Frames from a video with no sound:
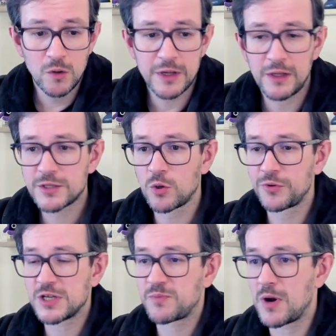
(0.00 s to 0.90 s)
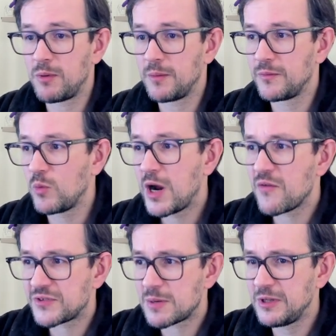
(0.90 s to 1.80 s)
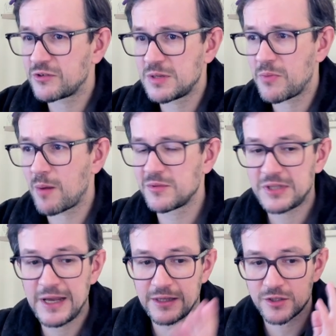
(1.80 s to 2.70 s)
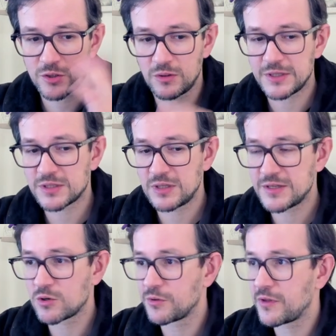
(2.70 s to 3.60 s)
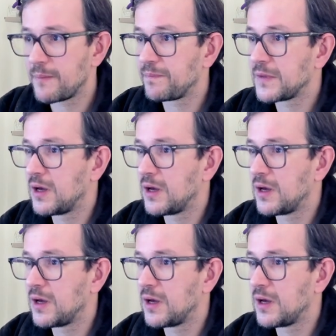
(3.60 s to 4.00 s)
Okay, let's go to the next problem. We have some interesting problems later, so let's go to them.